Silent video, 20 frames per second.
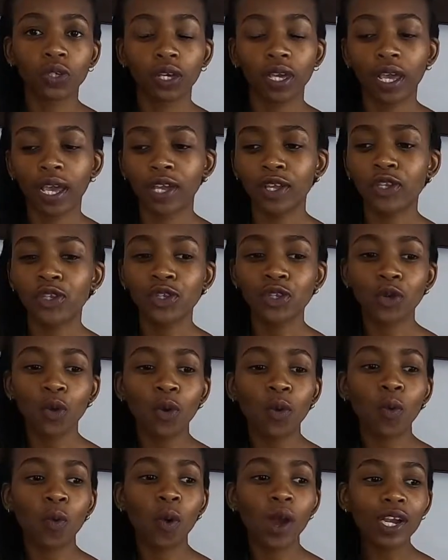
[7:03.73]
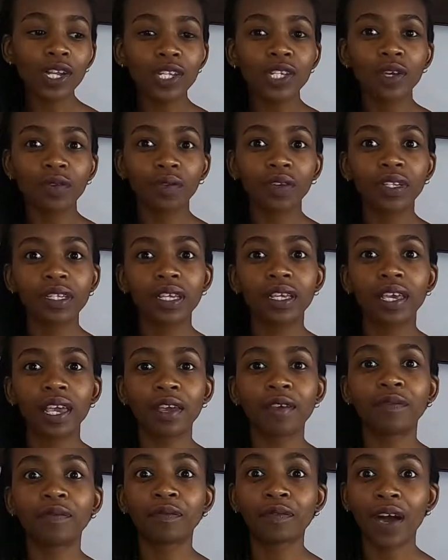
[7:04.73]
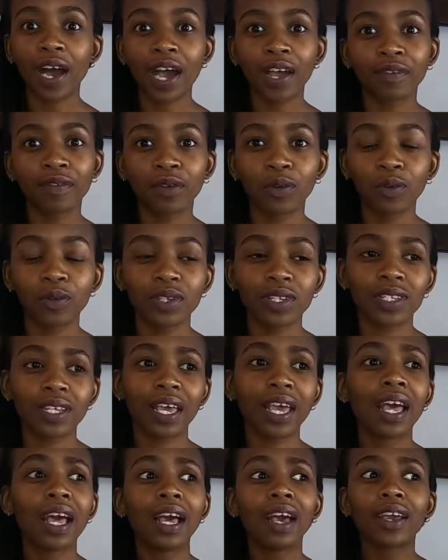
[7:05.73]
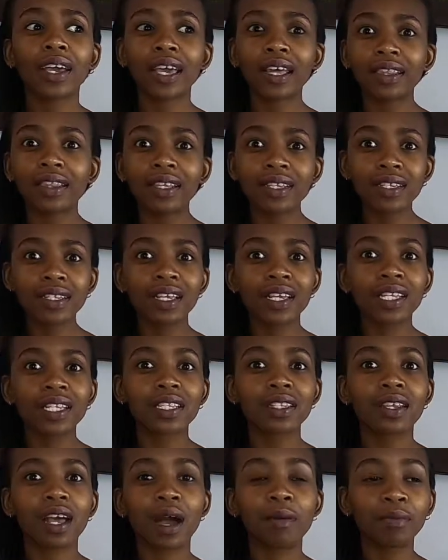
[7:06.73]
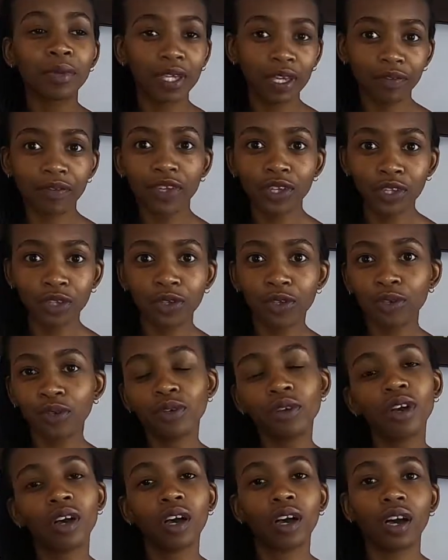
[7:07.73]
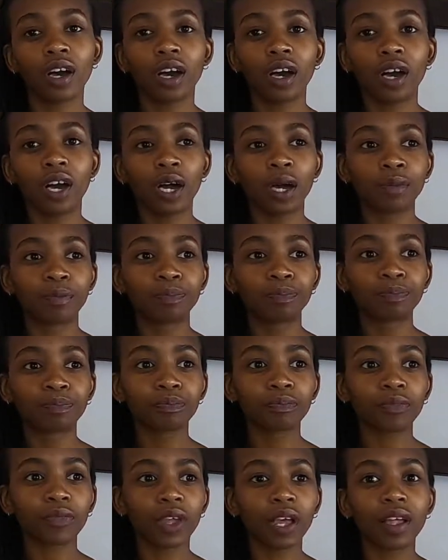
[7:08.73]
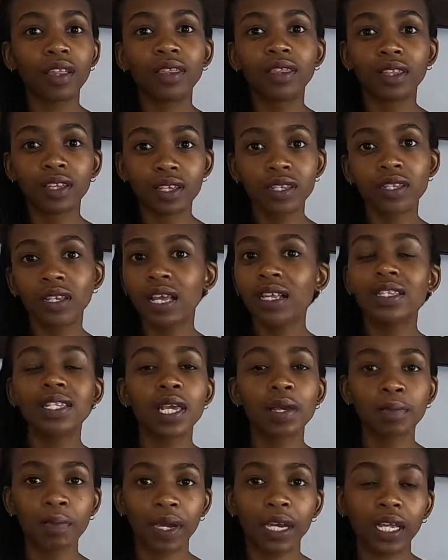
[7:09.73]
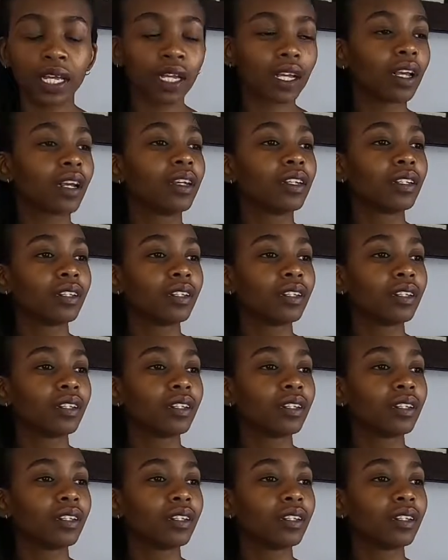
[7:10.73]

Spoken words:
Okay, so one servant, he gave 5 gold and said, okay, this is, I'm giving you this, let's say money,